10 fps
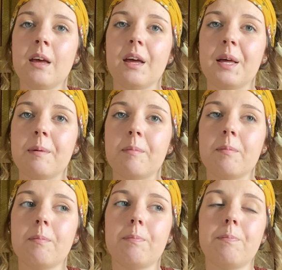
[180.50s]

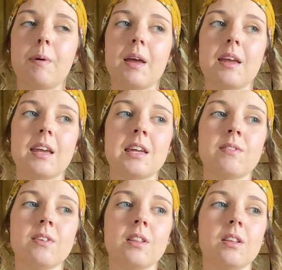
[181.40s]
But
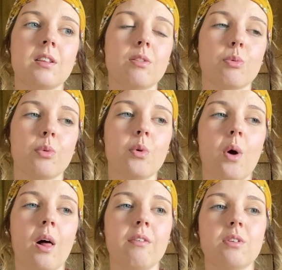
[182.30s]
even through
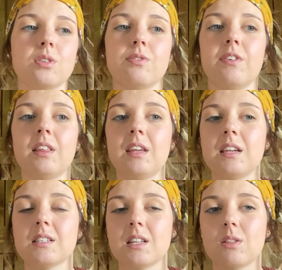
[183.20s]
all of those
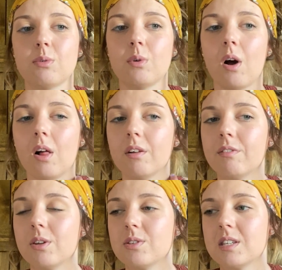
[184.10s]
feelings, and through all
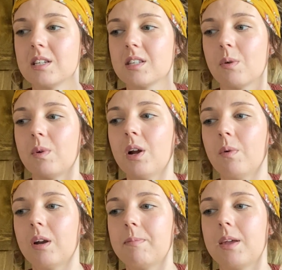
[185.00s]
of those things that we don't
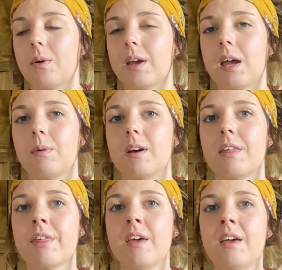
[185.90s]
want to be okay
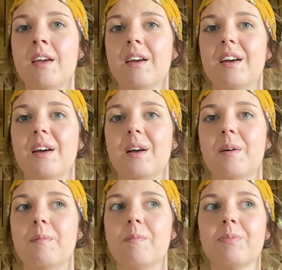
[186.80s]
with,
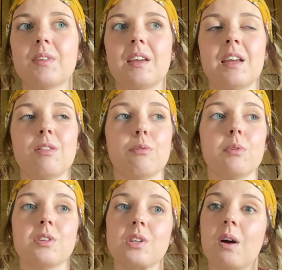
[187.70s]
and
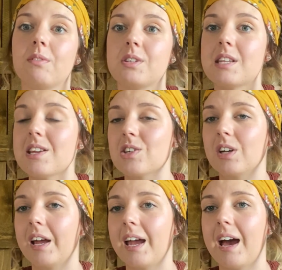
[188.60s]
through this
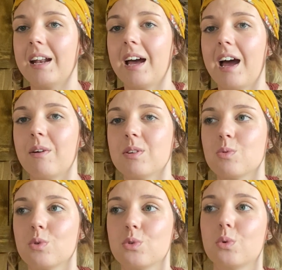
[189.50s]
conversation I had, I
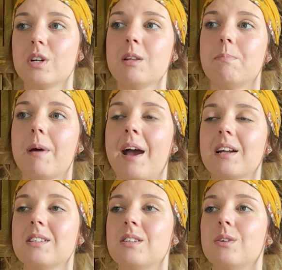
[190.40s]
was resorted
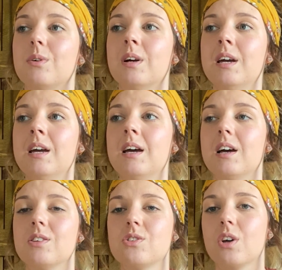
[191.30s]
back to
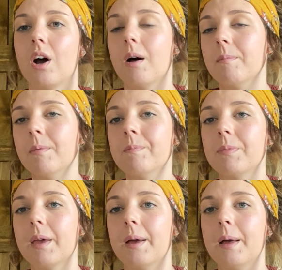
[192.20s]
a psalm.
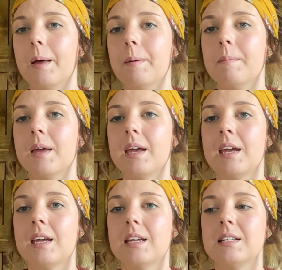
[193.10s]

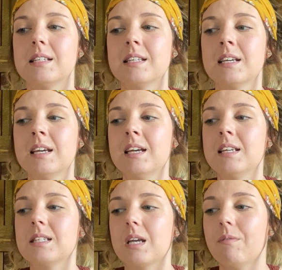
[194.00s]
And
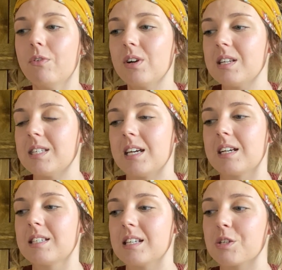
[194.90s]
Psalm
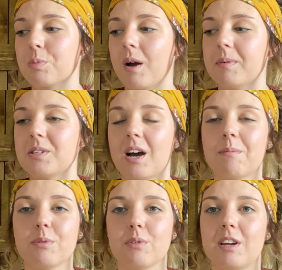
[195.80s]
46 is probably
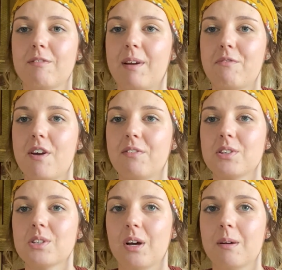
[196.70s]
top 3 of my
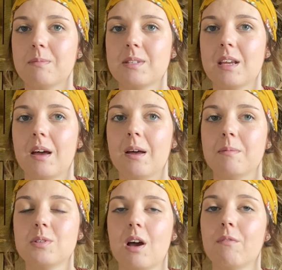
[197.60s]
favorite psalms.
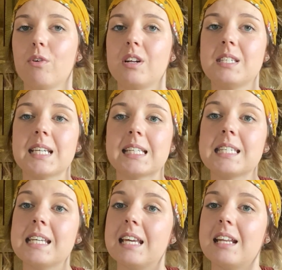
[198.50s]
Psalm
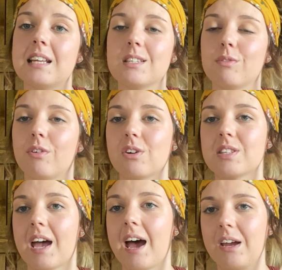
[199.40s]
46:10 is a verse
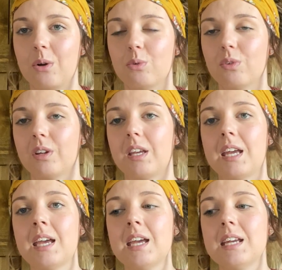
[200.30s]
that I hold
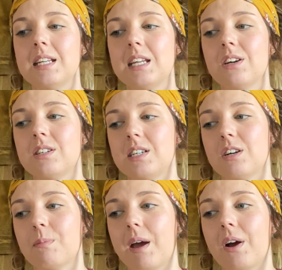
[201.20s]
really near and
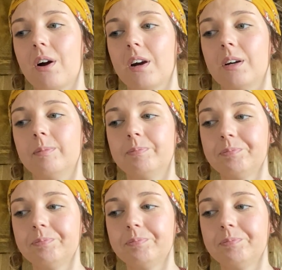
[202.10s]
dear to my heart.